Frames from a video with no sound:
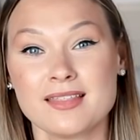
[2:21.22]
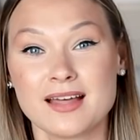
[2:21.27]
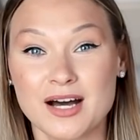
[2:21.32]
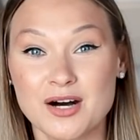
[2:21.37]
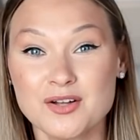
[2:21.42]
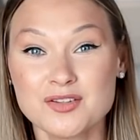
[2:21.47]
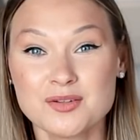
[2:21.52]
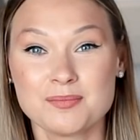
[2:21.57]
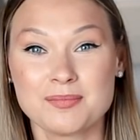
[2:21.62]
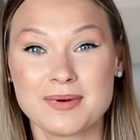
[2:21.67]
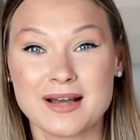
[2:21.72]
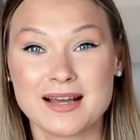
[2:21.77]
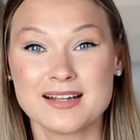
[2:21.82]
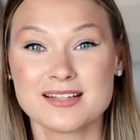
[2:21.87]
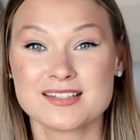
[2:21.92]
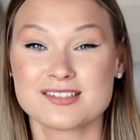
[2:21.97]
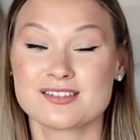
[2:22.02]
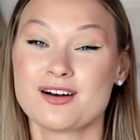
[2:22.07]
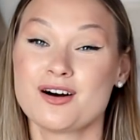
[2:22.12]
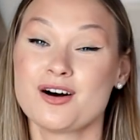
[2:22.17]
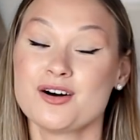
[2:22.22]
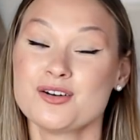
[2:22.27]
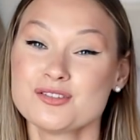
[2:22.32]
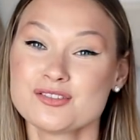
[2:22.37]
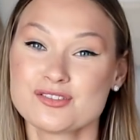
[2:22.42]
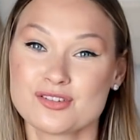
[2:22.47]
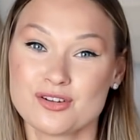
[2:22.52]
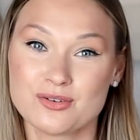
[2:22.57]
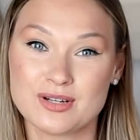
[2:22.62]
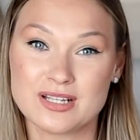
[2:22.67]
The autopilot
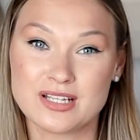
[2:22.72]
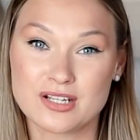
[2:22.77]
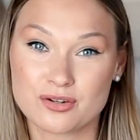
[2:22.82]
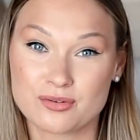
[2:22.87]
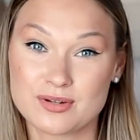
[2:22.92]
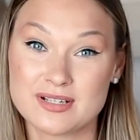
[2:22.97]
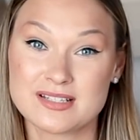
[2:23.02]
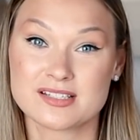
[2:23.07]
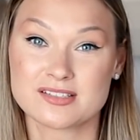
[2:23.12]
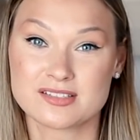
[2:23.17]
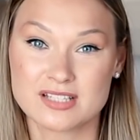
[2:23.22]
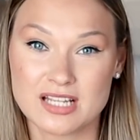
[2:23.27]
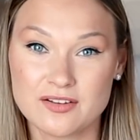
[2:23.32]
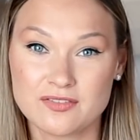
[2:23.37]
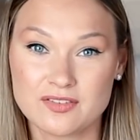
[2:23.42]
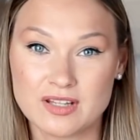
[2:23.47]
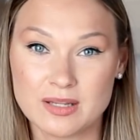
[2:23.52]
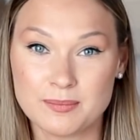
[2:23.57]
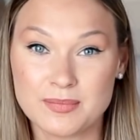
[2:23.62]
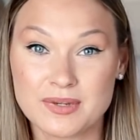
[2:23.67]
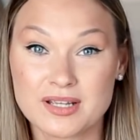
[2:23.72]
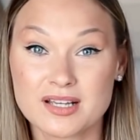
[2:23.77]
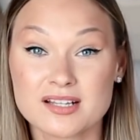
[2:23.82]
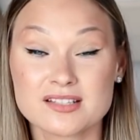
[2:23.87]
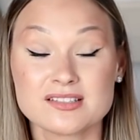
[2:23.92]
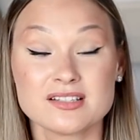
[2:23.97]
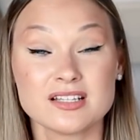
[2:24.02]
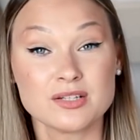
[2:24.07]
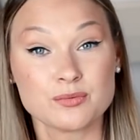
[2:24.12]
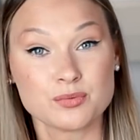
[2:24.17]
also increases safety
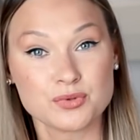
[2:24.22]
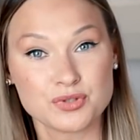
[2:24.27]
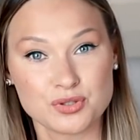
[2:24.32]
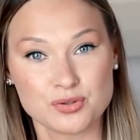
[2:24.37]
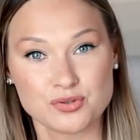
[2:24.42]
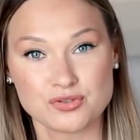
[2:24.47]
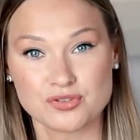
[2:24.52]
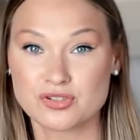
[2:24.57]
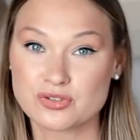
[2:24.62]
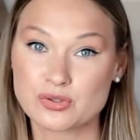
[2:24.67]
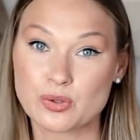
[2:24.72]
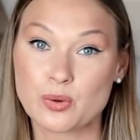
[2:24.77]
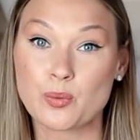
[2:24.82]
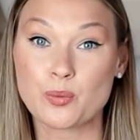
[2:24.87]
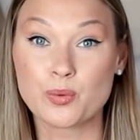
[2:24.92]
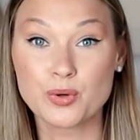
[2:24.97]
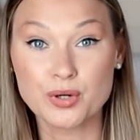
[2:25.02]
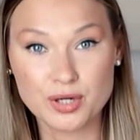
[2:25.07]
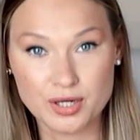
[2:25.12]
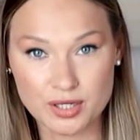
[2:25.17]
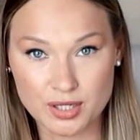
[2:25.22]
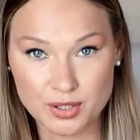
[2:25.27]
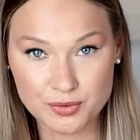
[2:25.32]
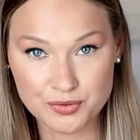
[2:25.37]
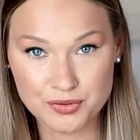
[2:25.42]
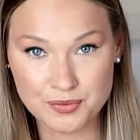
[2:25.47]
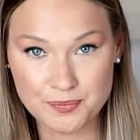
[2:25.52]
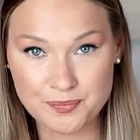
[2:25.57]
because it reduces workload.